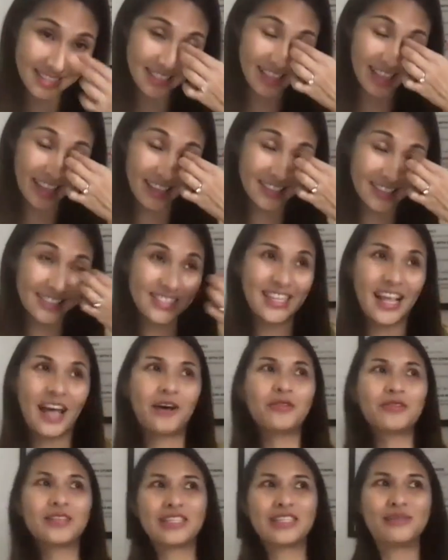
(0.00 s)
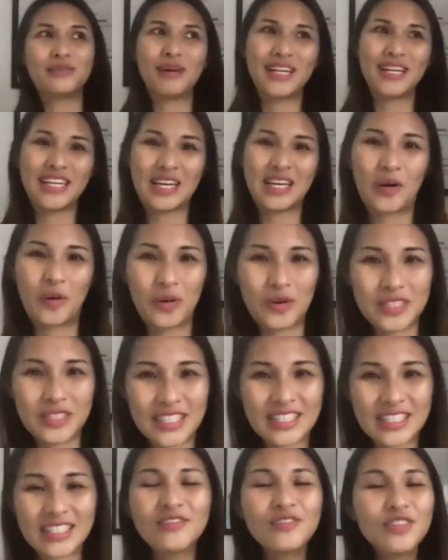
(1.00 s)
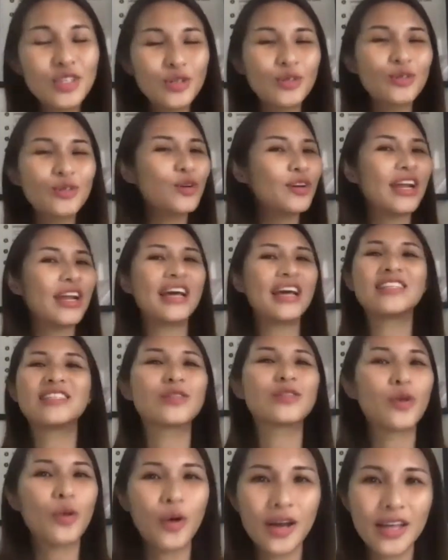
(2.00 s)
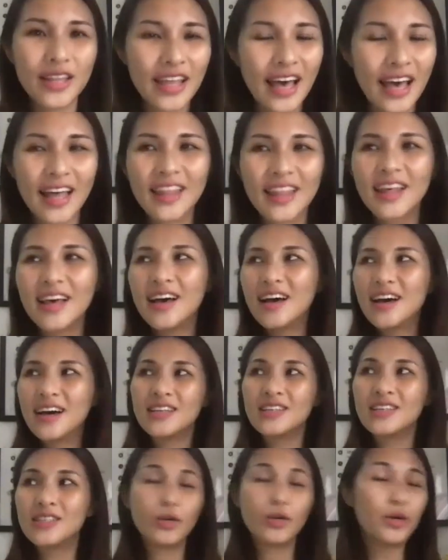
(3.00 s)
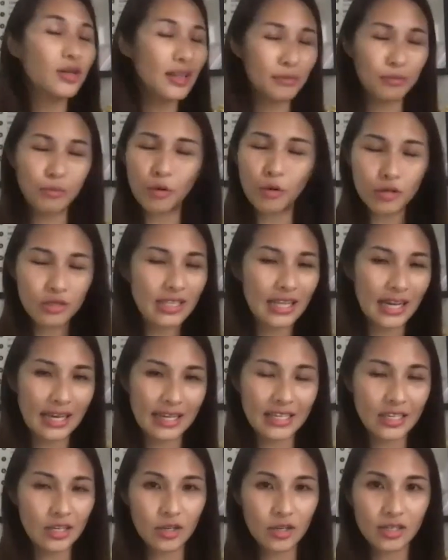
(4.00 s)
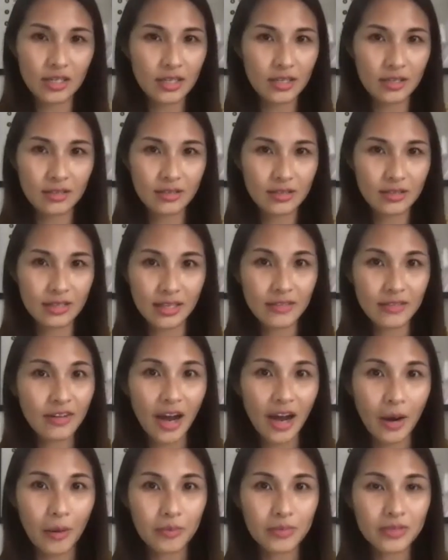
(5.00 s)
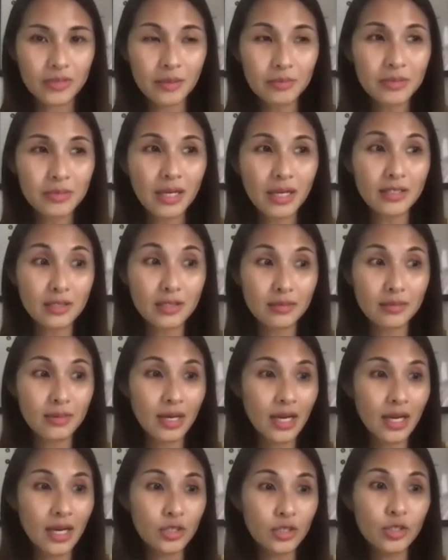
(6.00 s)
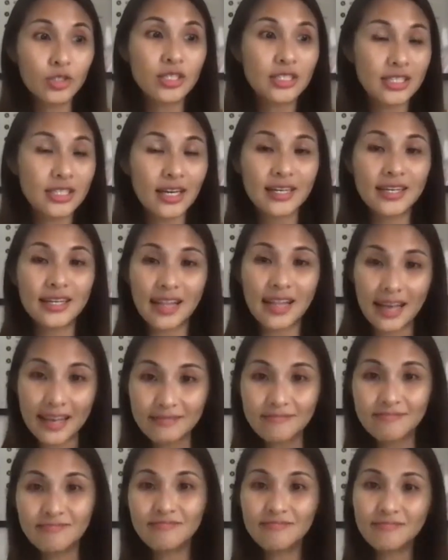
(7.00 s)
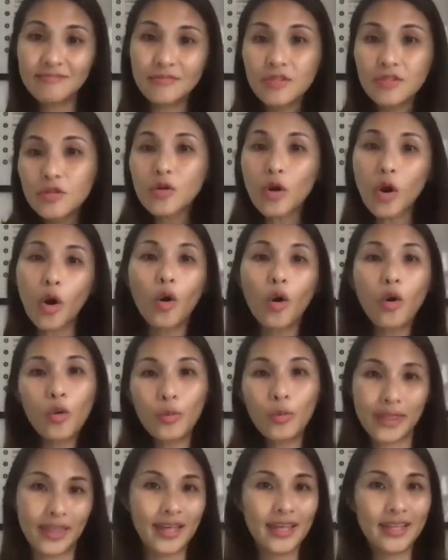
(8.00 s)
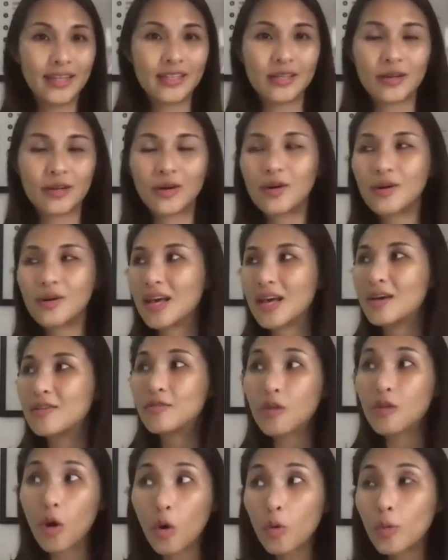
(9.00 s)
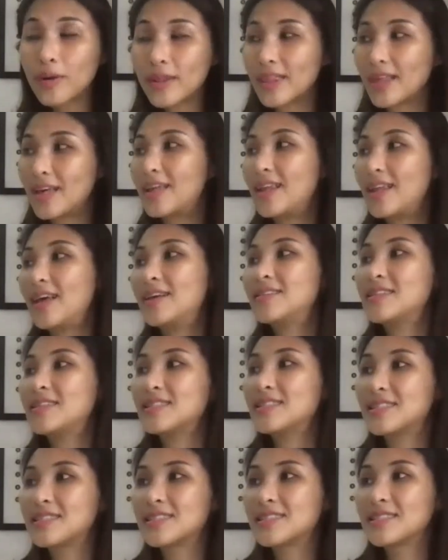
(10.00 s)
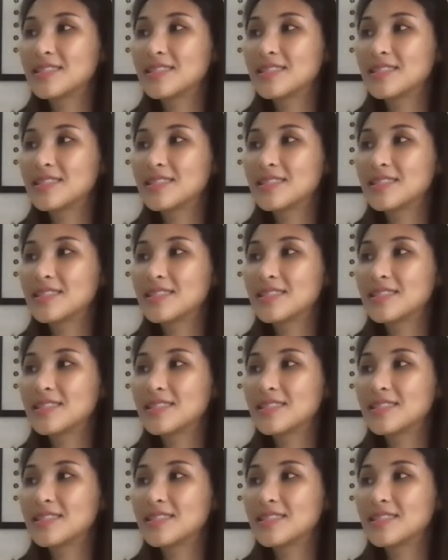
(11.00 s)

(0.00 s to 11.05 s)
sell this many courses. If you don't enjoy that, you're most likely gonna give up. Sometimes you're just gonna like roll with it, like roll with it and just